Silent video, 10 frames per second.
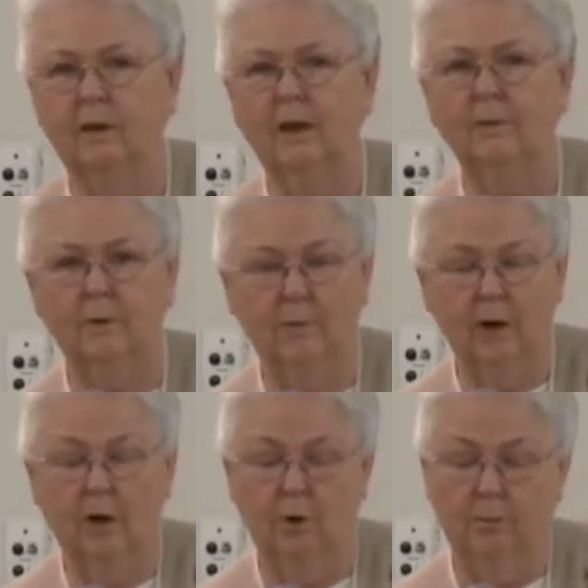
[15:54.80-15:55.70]
I
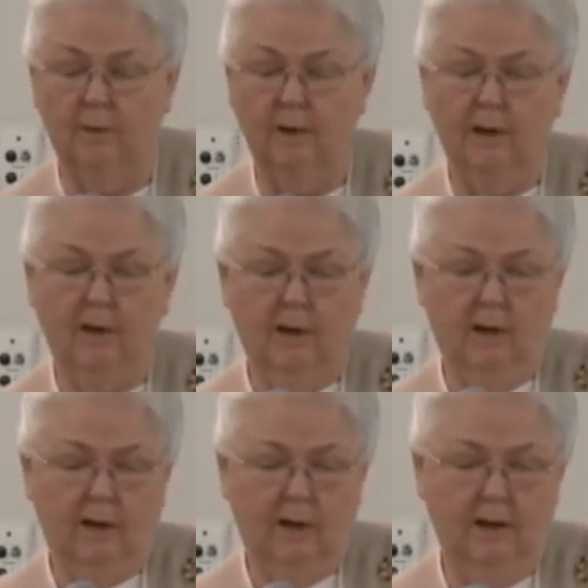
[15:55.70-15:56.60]
went home
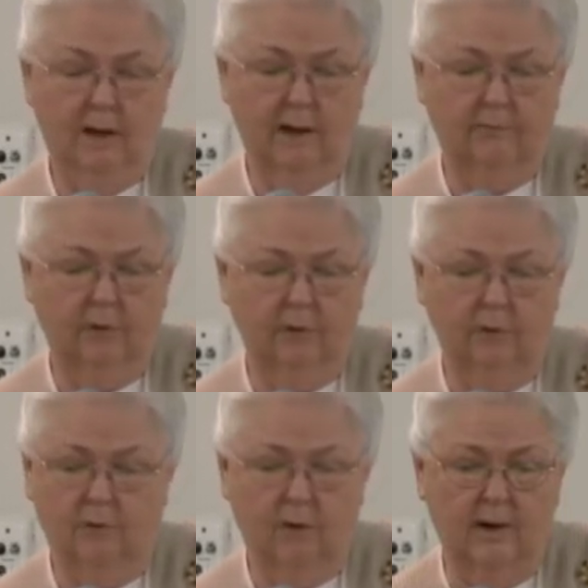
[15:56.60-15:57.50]
after
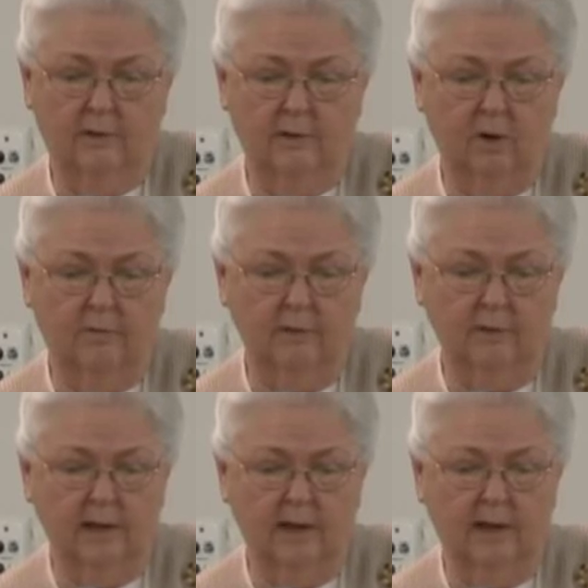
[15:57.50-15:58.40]
the great
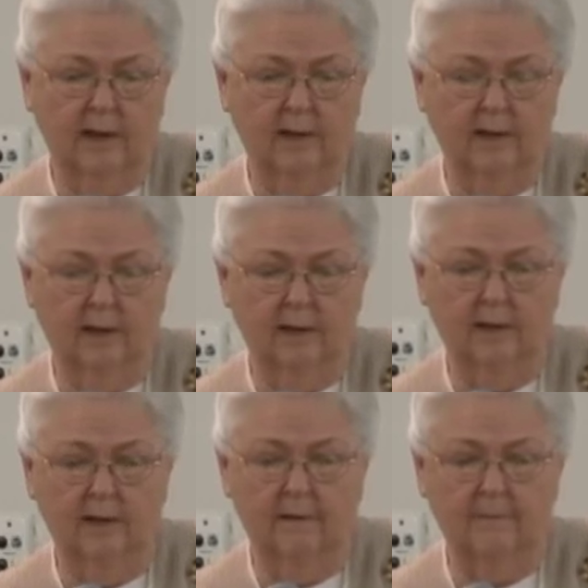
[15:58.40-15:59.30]
service that night,
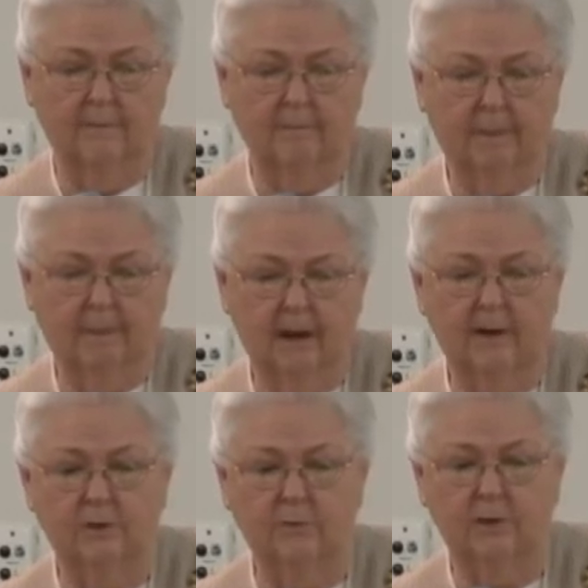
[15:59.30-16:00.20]
and
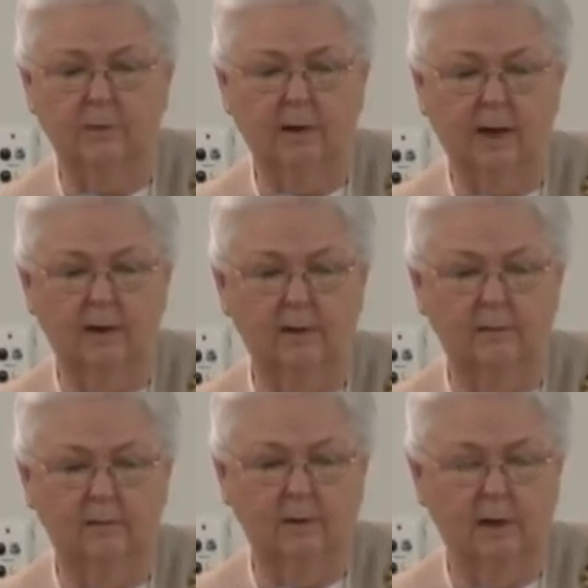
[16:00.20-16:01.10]
each of them had a
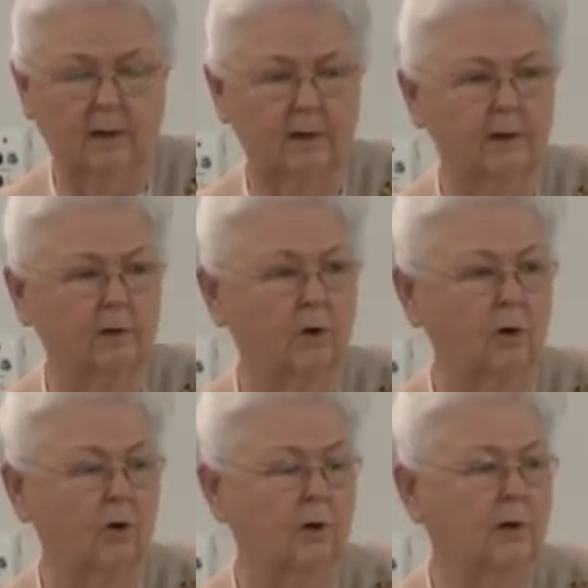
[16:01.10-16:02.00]
little
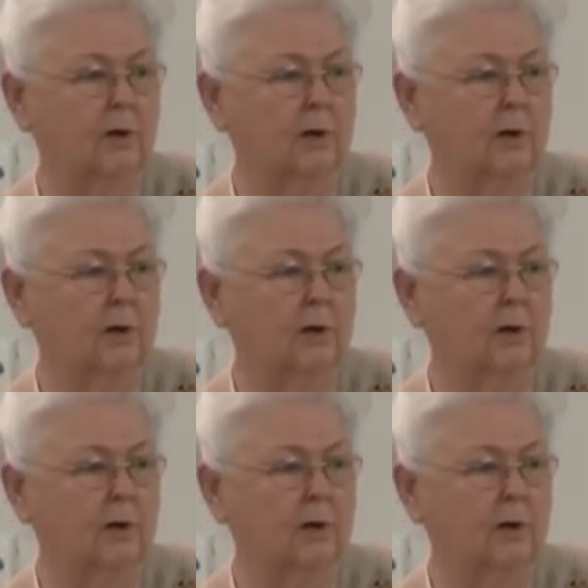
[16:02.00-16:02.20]
girl,